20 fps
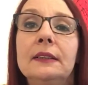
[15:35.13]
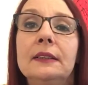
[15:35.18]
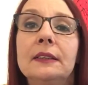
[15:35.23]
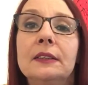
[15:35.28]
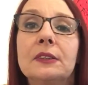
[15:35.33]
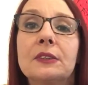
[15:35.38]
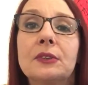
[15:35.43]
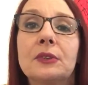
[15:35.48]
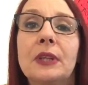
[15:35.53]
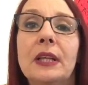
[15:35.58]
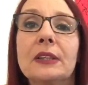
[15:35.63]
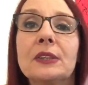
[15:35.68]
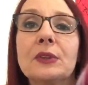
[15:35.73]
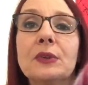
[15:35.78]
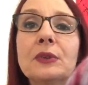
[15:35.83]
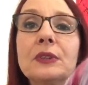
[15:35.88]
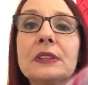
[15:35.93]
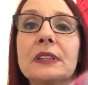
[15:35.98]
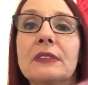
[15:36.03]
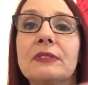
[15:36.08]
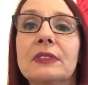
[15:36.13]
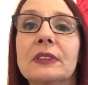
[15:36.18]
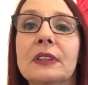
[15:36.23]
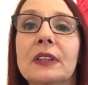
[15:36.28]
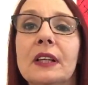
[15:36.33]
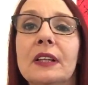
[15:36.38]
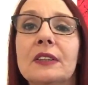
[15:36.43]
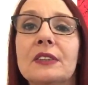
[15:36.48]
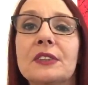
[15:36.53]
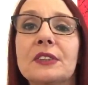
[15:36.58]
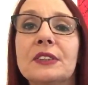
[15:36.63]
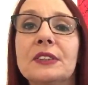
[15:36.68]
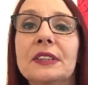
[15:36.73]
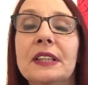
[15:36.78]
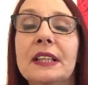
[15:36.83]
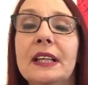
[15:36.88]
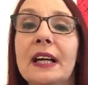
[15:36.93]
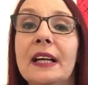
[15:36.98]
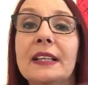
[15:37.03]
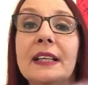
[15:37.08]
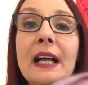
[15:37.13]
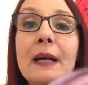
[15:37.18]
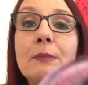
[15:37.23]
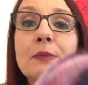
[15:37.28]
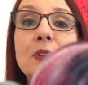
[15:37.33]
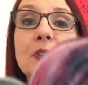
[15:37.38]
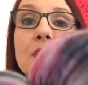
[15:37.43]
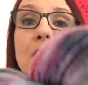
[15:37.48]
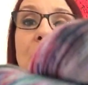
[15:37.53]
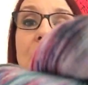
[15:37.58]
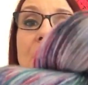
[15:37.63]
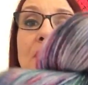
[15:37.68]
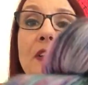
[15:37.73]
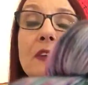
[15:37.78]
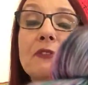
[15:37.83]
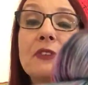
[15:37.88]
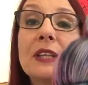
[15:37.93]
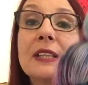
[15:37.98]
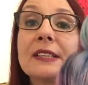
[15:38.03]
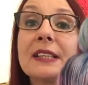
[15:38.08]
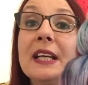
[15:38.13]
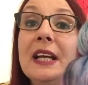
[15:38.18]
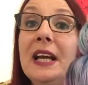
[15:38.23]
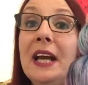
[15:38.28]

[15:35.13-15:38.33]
So that's all the different colours in that. I absolutely love this.